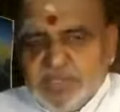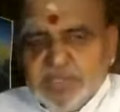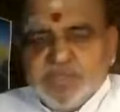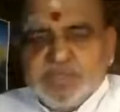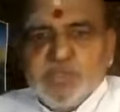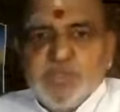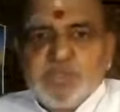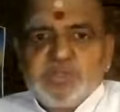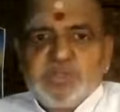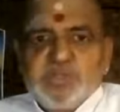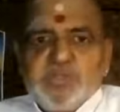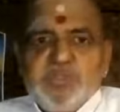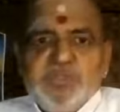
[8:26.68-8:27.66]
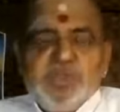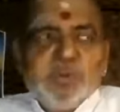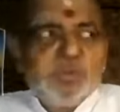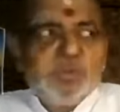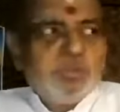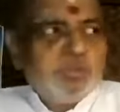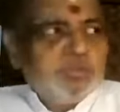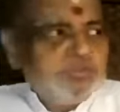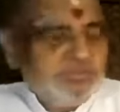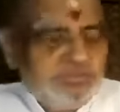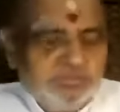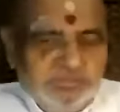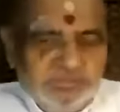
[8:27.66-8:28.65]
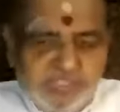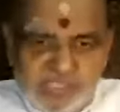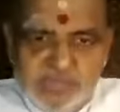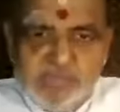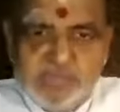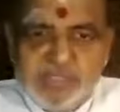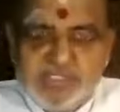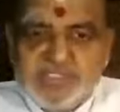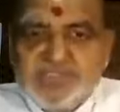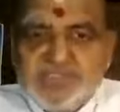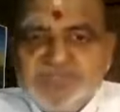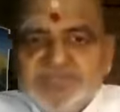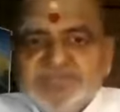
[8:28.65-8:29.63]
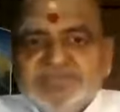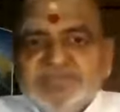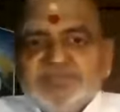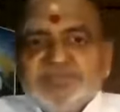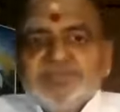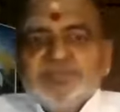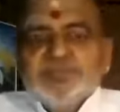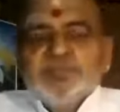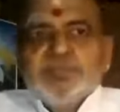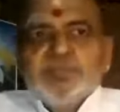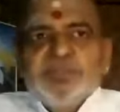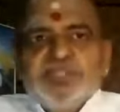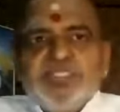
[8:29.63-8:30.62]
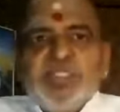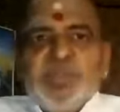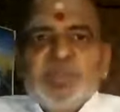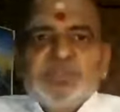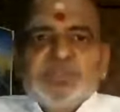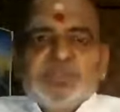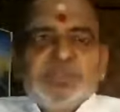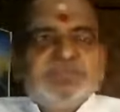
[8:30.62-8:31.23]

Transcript: So also when they go to temples, there also